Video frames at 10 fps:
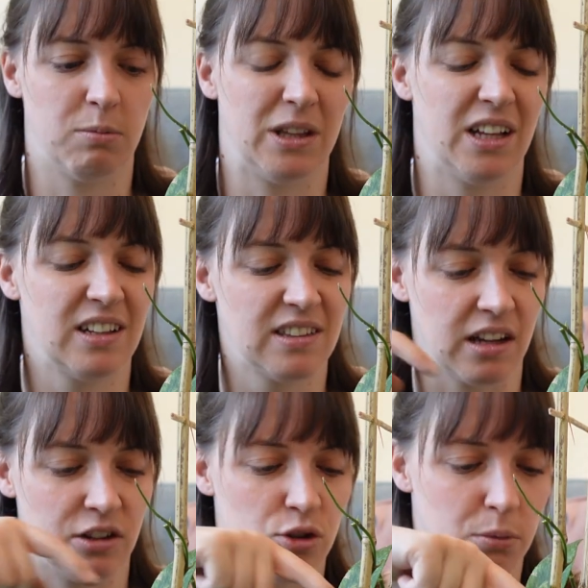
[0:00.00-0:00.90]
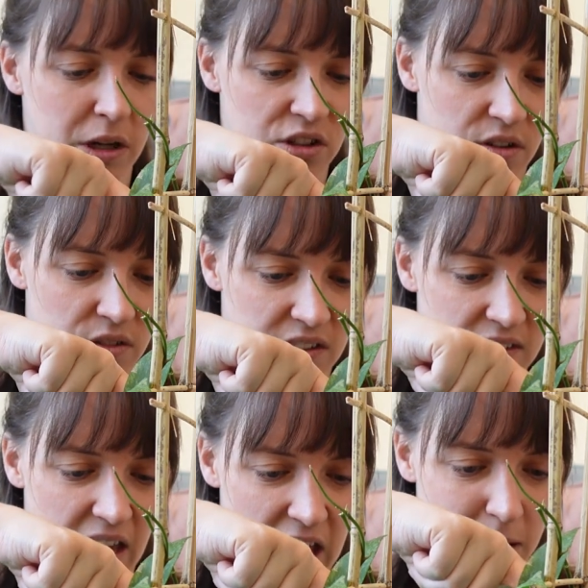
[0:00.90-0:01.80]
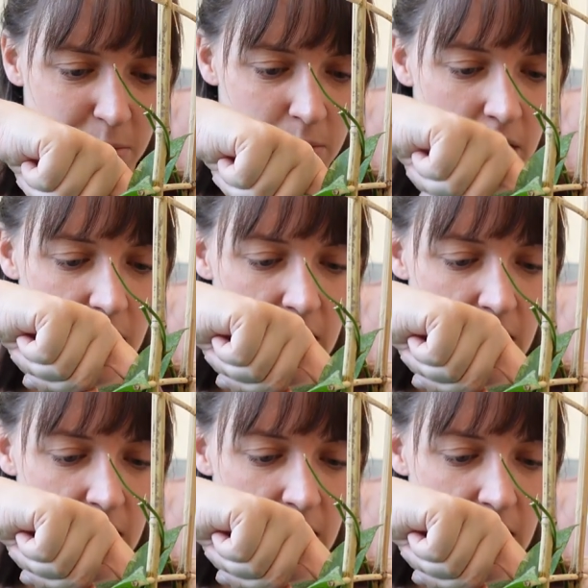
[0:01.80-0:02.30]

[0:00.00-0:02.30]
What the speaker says: but then it's like too much of the same